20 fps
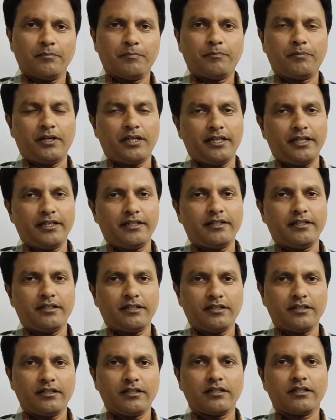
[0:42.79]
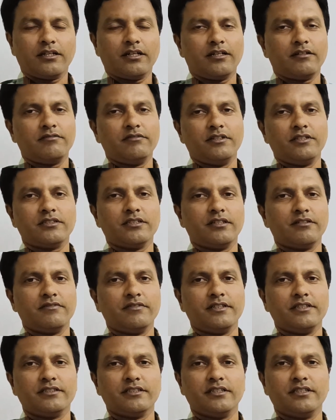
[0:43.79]
plane curved
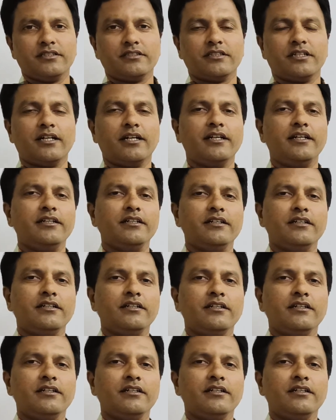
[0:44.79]
surfaces and